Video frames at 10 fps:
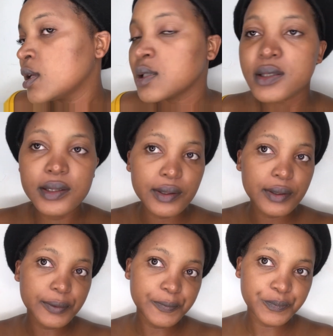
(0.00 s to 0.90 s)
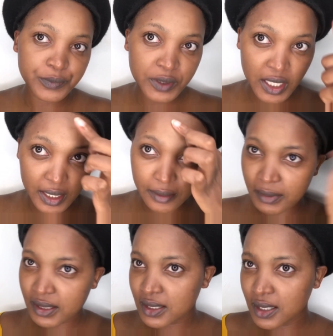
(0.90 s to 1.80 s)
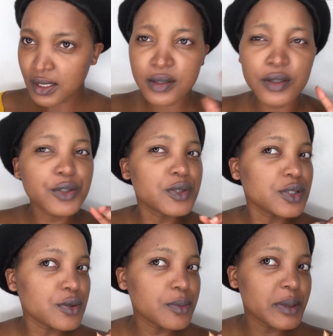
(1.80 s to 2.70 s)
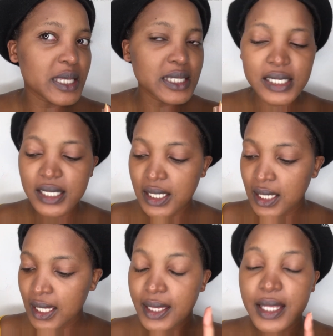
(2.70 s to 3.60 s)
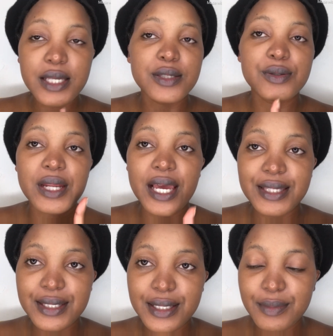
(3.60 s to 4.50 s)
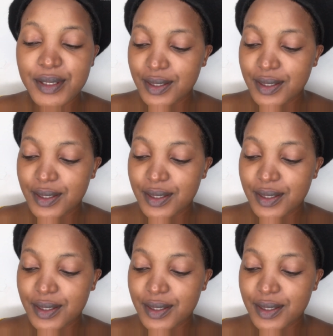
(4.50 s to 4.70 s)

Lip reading: So yeah, my skin is not doing so badly thanks to niacinimide